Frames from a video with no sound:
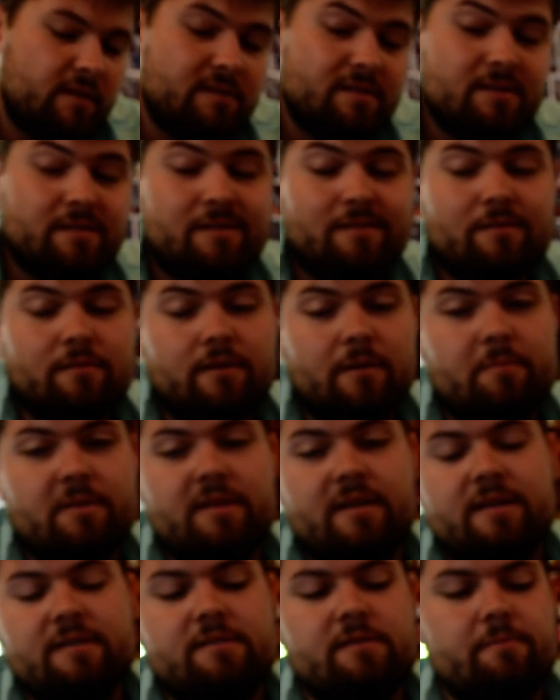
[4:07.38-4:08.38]
It. I mean,
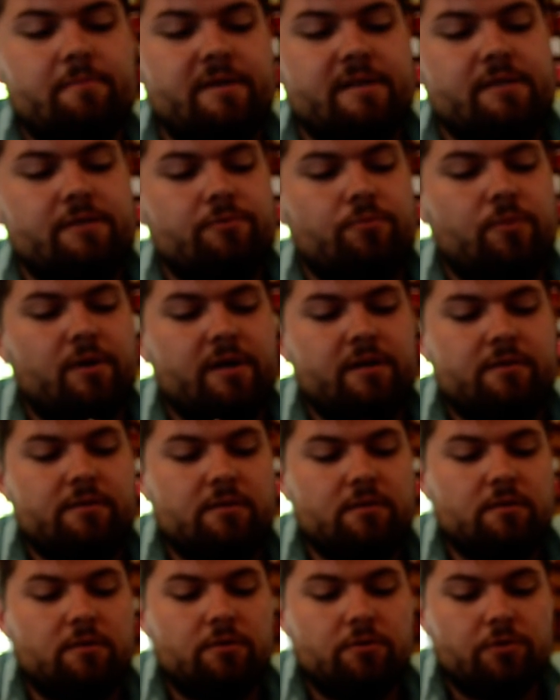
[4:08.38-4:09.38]
that's the best way to
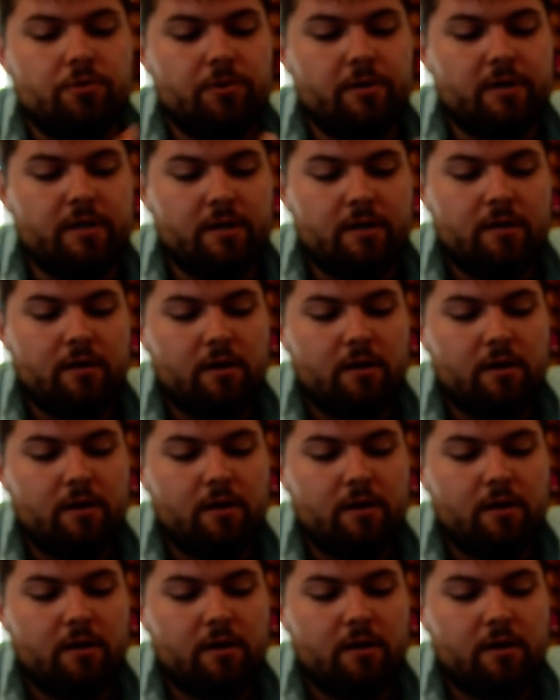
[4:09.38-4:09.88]
do it.